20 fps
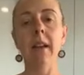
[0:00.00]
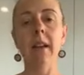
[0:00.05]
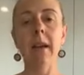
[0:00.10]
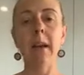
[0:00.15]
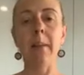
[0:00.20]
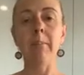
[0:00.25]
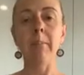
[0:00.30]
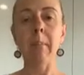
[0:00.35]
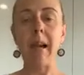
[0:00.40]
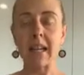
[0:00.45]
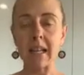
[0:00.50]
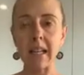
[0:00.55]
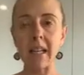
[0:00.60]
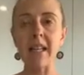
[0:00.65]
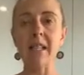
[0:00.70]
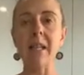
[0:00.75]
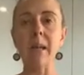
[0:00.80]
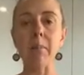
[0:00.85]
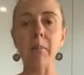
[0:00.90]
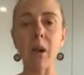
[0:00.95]

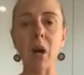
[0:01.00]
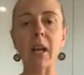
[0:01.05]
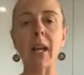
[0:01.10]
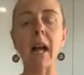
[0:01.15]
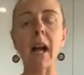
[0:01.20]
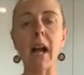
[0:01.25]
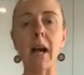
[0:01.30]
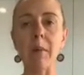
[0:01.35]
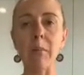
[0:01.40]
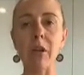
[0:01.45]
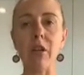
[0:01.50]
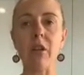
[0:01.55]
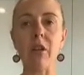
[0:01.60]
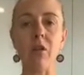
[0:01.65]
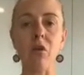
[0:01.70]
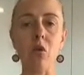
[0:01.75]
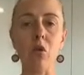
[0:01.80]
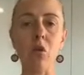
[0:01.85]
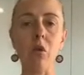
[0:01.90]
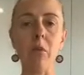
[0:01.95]
magnesium bicarbonate,
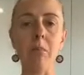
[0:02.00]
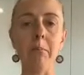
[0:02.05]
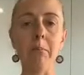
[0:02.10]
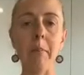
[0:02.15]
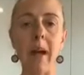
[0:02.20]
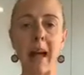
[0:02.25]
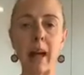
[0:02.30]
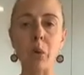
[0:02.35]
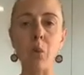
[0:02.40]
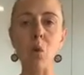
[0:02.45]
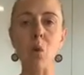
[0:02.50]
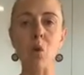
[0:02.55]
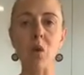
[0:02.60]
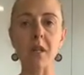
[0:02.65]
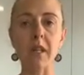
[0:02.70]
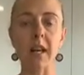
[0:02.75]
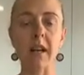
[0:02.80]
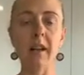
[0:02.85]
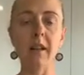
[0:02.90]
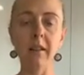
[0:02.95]
or mag
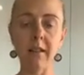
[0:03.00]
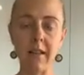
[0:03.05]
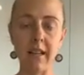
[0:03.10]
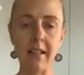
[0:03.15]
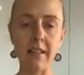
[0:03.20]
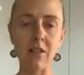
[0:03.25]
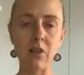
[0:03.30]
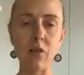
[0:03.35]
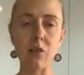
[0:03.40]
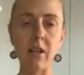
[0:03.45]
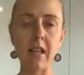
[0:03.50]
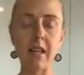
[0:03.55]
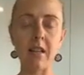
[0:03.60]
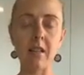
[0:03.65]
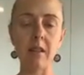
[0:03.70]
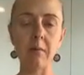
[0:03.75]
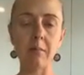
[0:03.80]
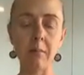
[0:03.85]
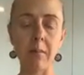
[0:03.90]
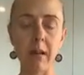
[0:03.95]
water, as you'll hear
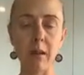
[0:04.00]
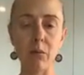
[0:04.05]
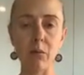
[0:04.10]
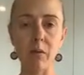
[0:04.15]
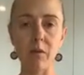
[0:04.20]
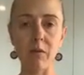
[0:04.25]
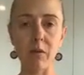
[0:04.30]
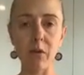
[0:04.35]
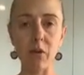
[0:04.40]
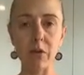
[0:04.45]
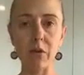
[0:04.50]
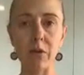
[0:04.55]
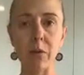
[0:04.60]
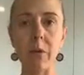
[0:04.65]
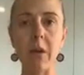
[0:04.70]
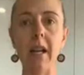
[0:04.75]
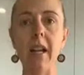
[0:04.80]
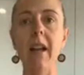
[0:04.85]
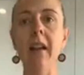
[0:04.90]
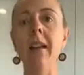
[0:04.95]
me refer to
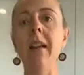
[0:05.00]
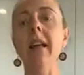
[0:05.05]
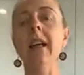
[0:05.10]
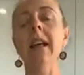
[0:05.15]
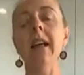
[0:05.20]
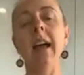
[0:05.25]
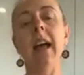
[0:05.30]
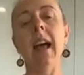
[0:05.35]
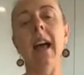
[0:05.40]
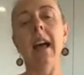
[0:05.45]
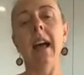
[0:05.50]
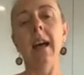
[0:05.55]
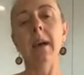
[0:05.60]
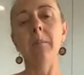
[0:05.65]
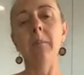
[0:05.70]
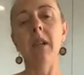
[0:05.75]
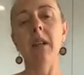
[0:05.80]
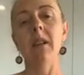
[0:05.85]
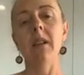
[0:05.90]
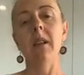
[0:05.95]
it.
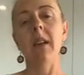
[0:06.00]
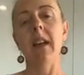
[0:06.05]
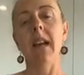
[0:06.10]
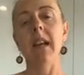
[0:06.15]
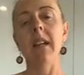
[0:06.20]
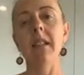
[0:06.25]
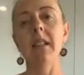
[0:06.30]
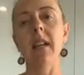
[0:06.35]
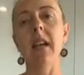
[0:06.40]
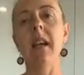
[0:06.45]
Ingesting